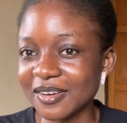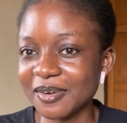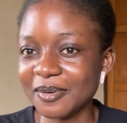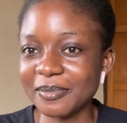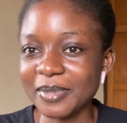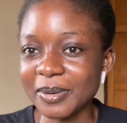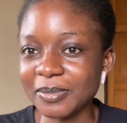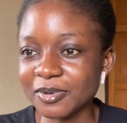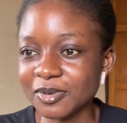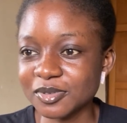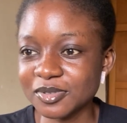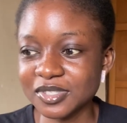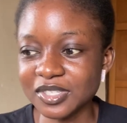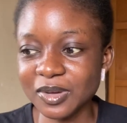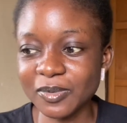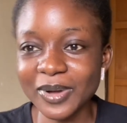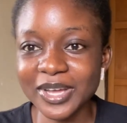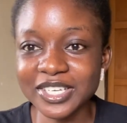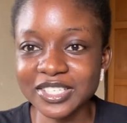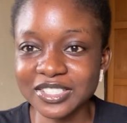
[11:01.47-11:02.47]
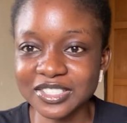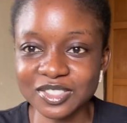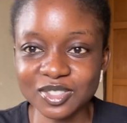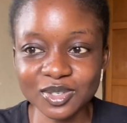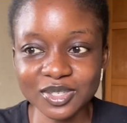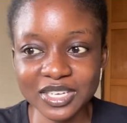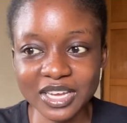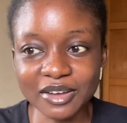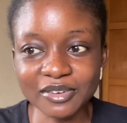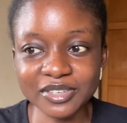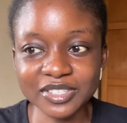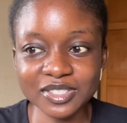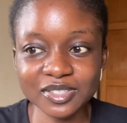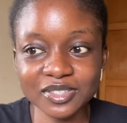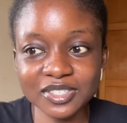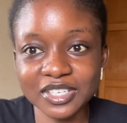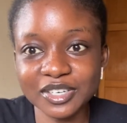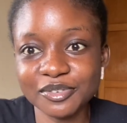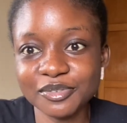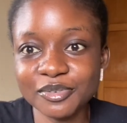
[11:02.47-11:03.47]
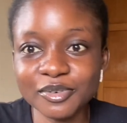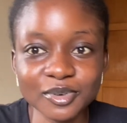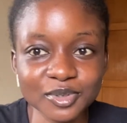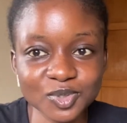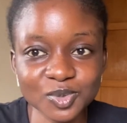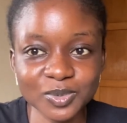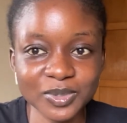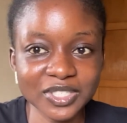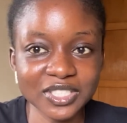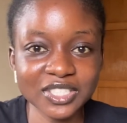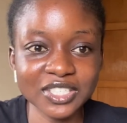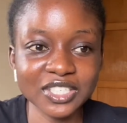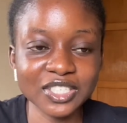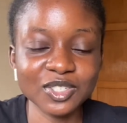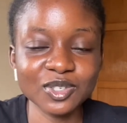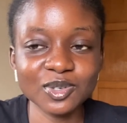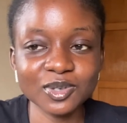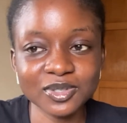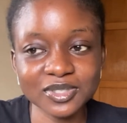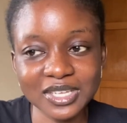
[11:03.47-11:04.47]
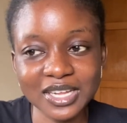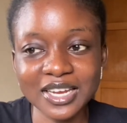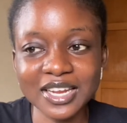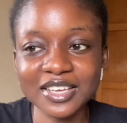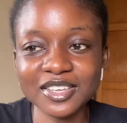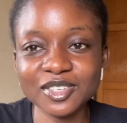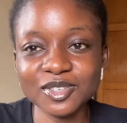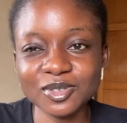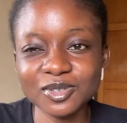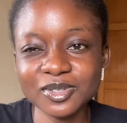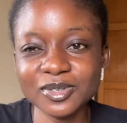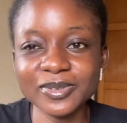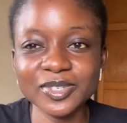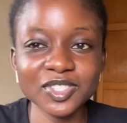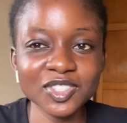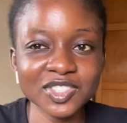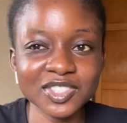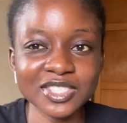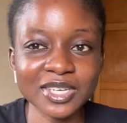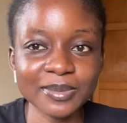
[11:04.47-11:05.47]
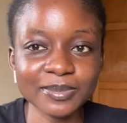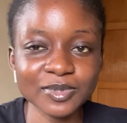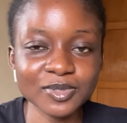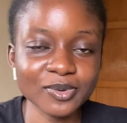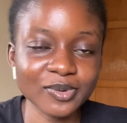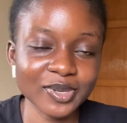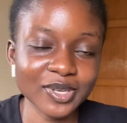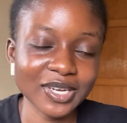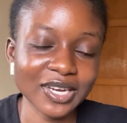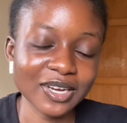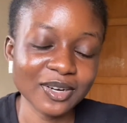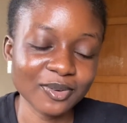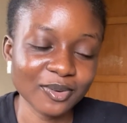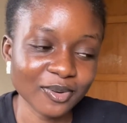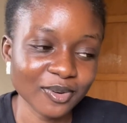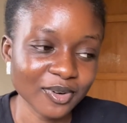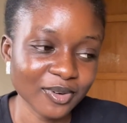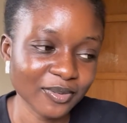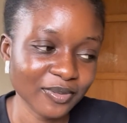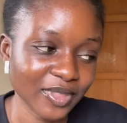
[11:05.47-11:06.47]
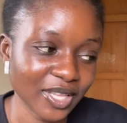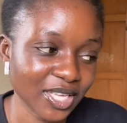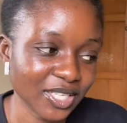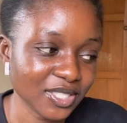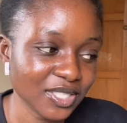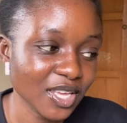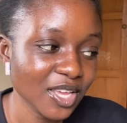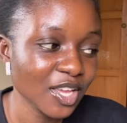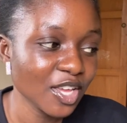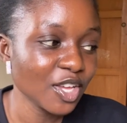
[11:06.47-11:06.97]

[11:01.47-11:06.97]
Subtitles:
BAPOP students, why it's not their fault we didn't induct. And like, you know, they were just jam talking and all of that.